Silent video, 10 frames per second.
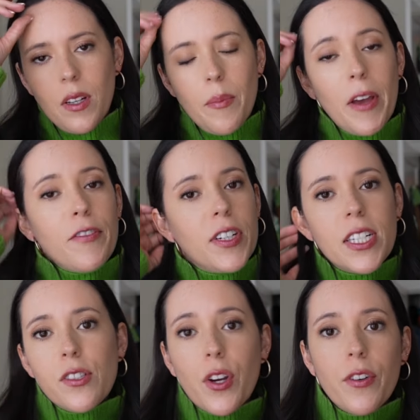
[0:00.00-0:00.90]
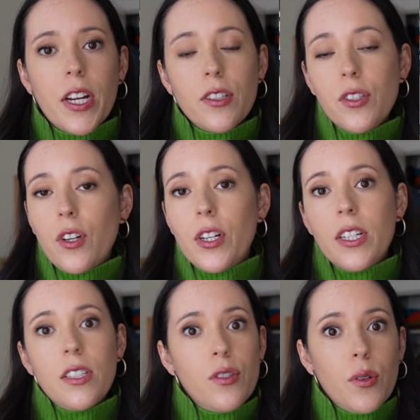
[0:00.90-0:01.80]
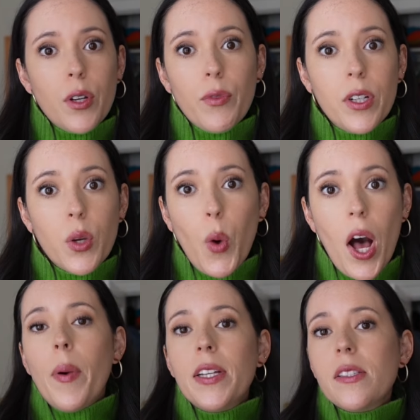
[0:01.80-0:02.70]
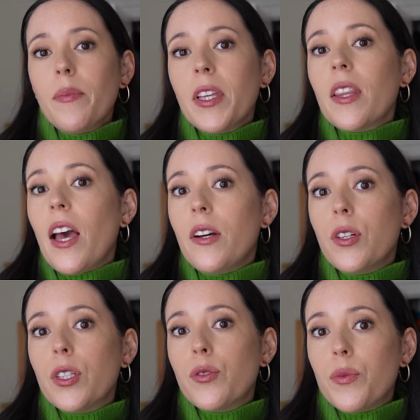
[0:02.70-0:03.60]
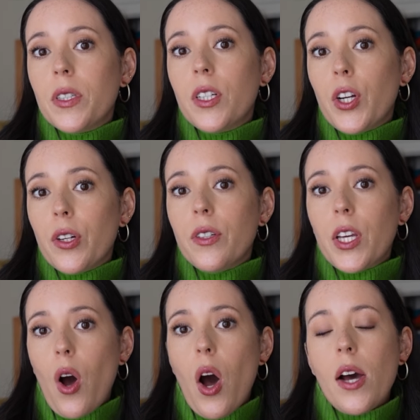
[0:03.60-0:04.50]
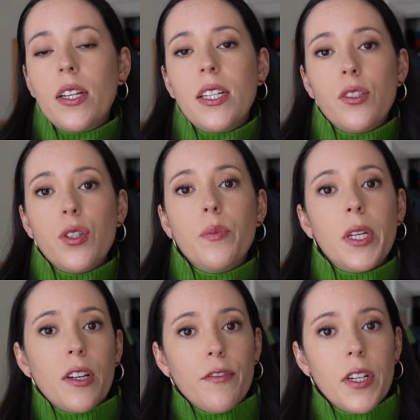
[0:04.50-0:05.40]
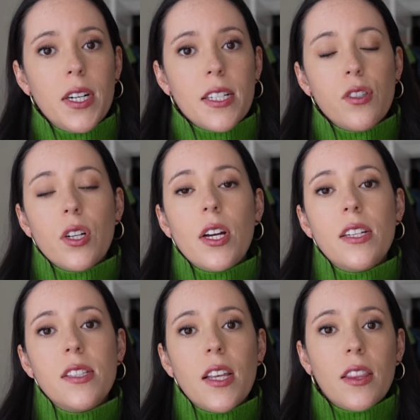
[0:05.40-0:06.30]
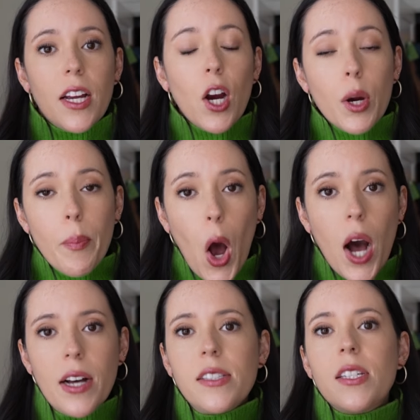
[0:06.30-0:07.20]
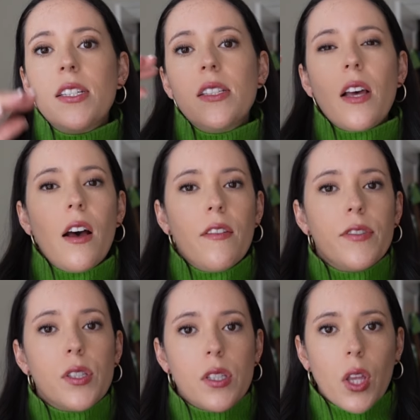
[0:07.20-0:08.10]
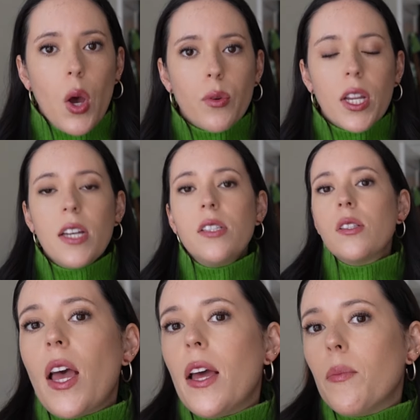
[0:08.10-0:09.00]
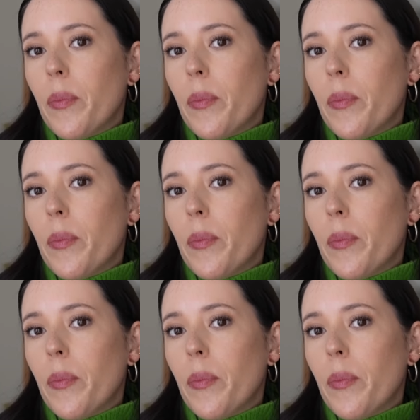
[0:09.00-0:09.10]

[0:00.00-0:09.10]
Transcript: My freelance career started doing really well, but something that I learned really early on into being a freelancer is that there are pauses of slowness and